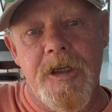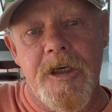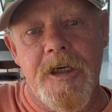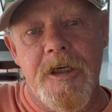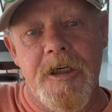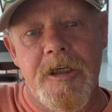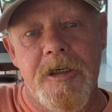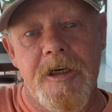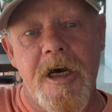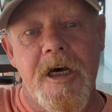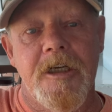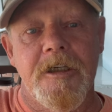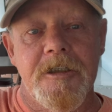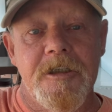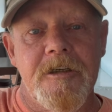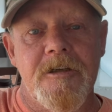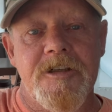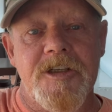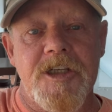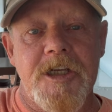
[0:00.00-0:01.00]
the uh,
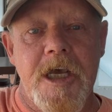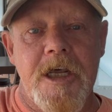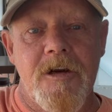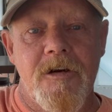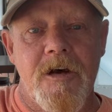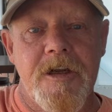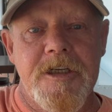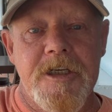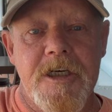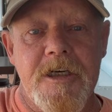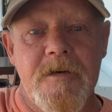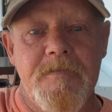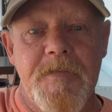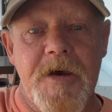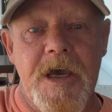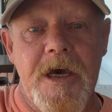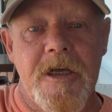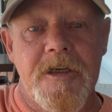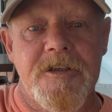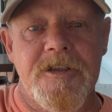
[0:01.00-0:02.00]
little set I did
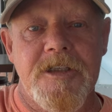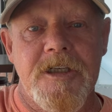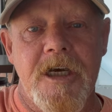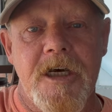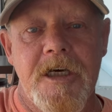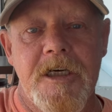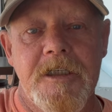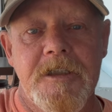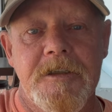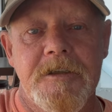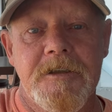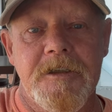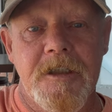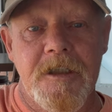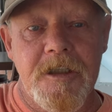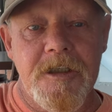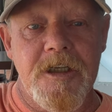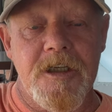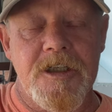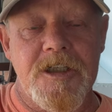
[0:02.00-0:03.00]
about, uh, the
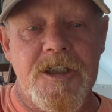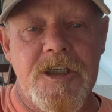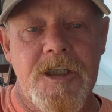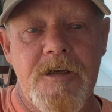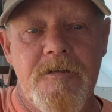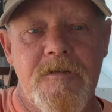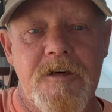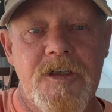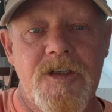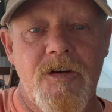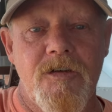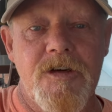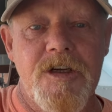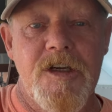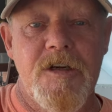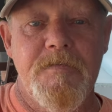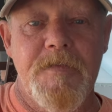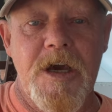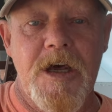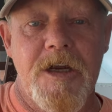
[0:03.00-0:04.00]
little series I did
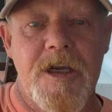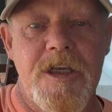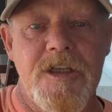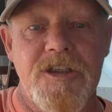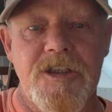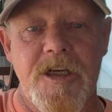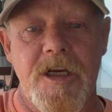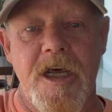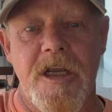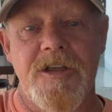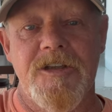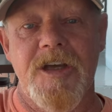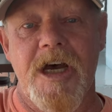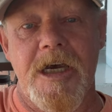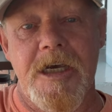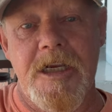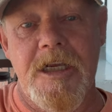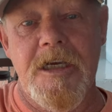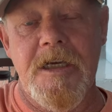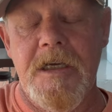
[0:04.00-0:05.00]
about internet
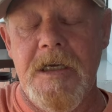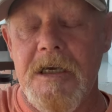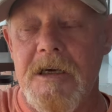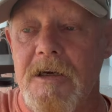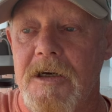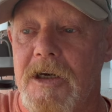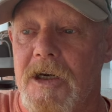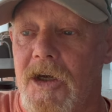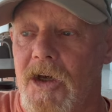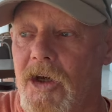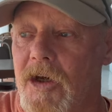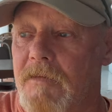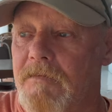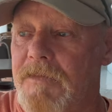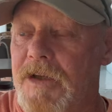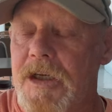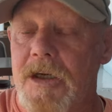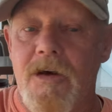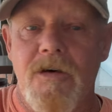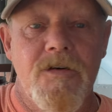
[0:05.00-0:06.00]
dating,
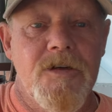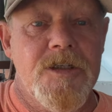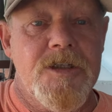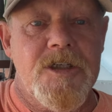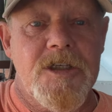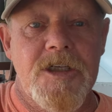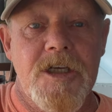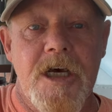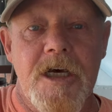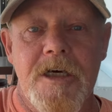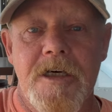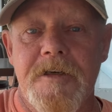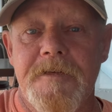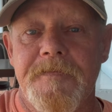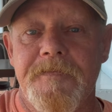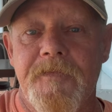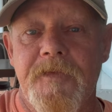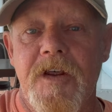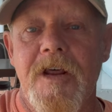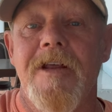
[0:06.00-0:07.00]
because uh,
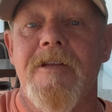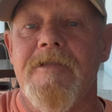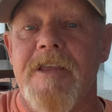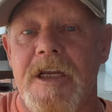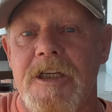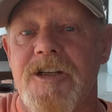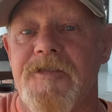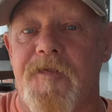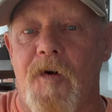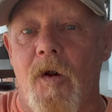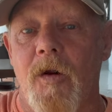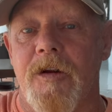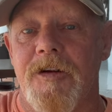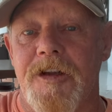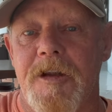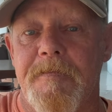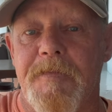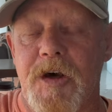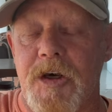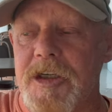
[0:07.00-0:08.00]
that's fallen
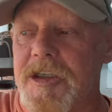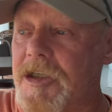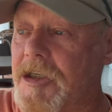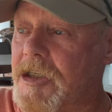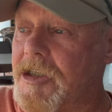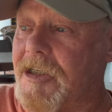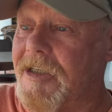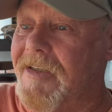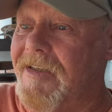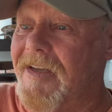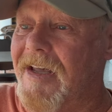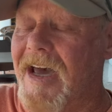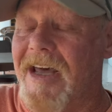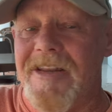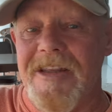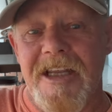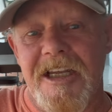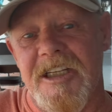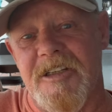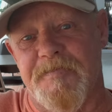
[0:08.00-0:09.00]
to pieces, and,
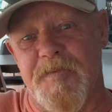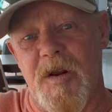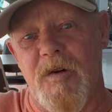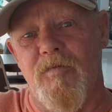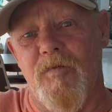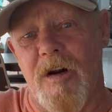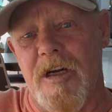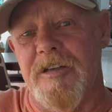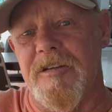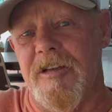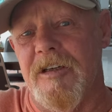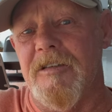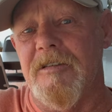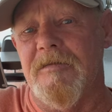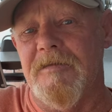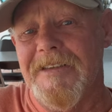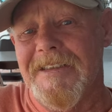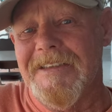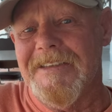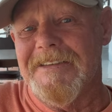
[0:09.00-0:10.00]
and that's been one of the
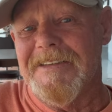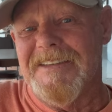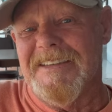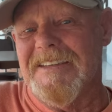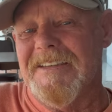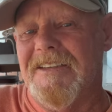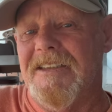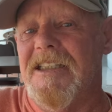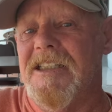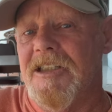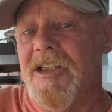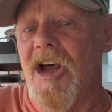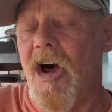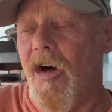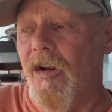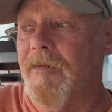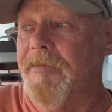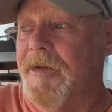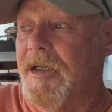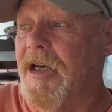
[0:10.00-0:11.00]
things
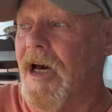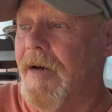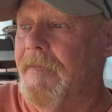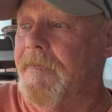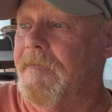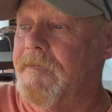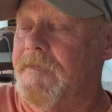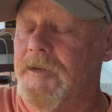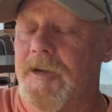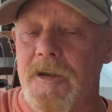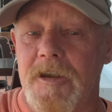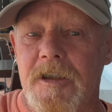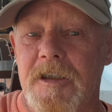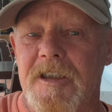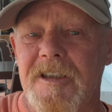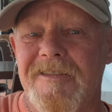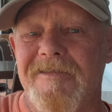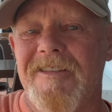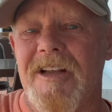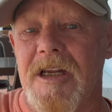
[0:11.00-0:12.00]
holding me up uh,
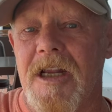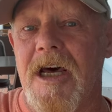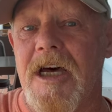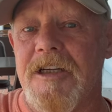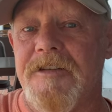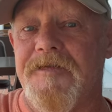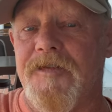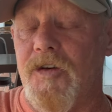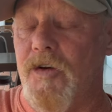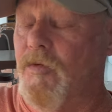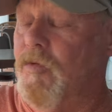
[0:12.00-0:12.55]
the last few